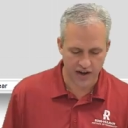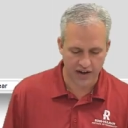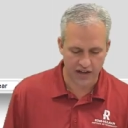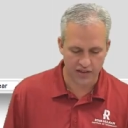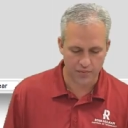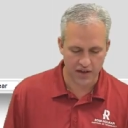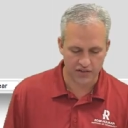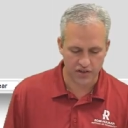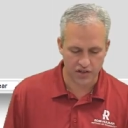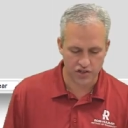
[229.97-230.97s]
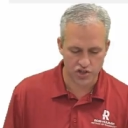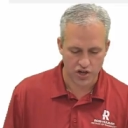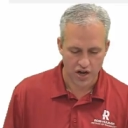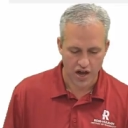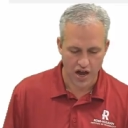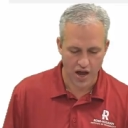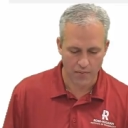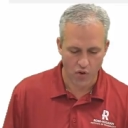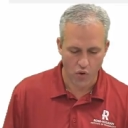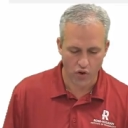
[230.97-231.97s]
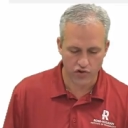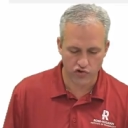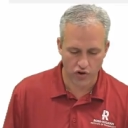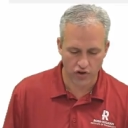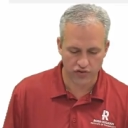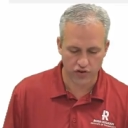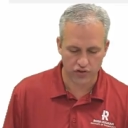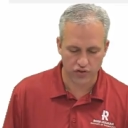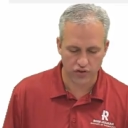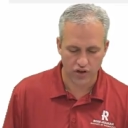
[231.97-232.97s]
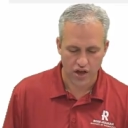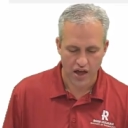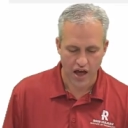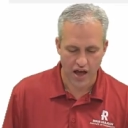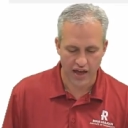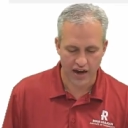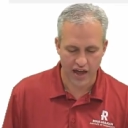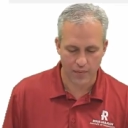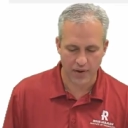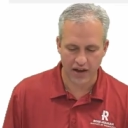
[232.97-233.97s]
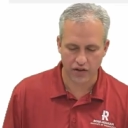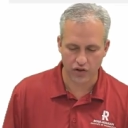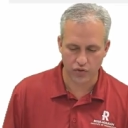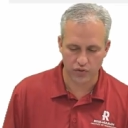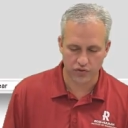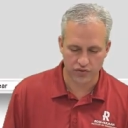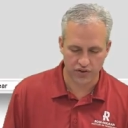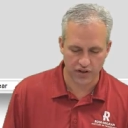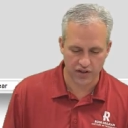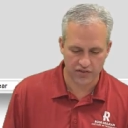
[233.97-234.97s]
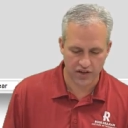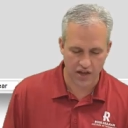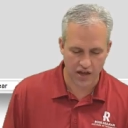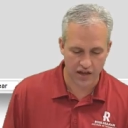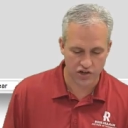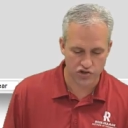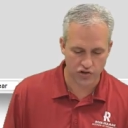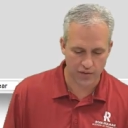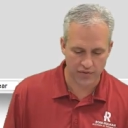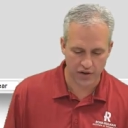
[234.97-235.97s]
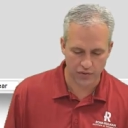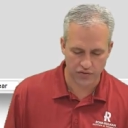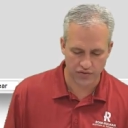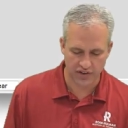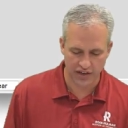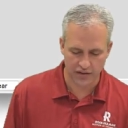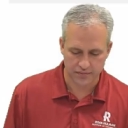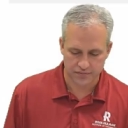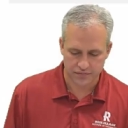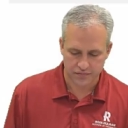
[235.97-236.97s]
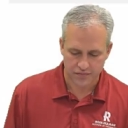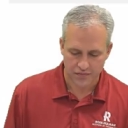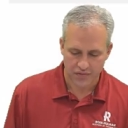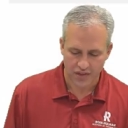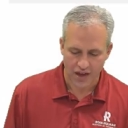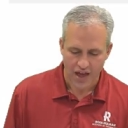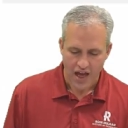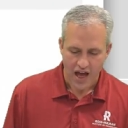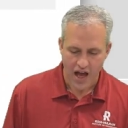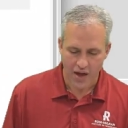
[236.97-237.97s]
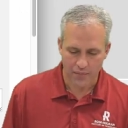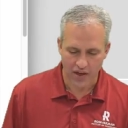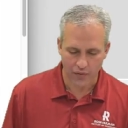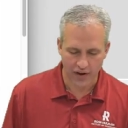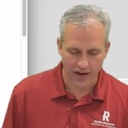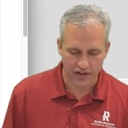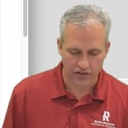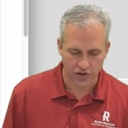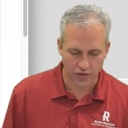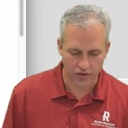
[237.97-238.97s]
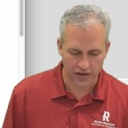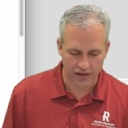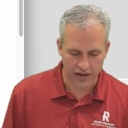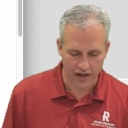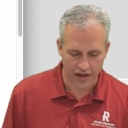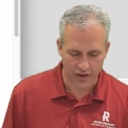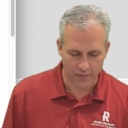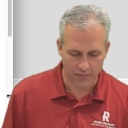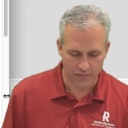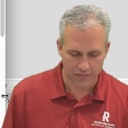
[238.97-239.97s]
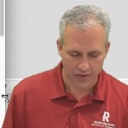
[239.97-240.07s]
I got the message um, on draw circle uh, and had a payload, which was a list, uh, and it showed up there, which was neat. Uh, and by the way, I can totally um,